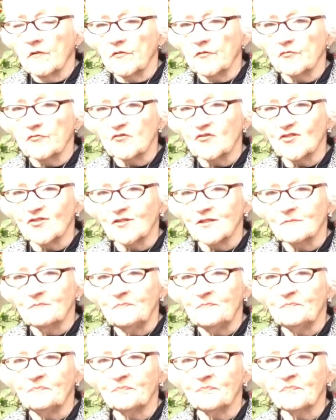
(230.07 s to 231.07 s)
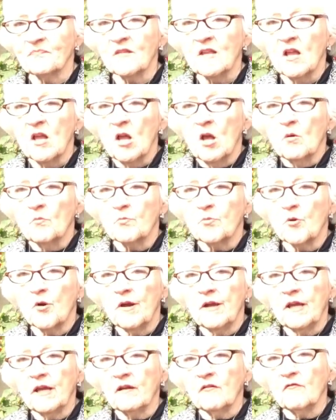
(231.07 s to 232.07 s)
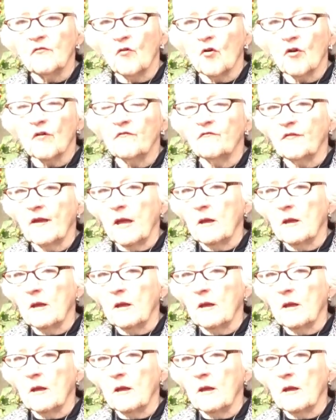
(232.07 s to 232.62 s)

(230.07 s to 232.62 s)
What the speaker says: others. Praying for a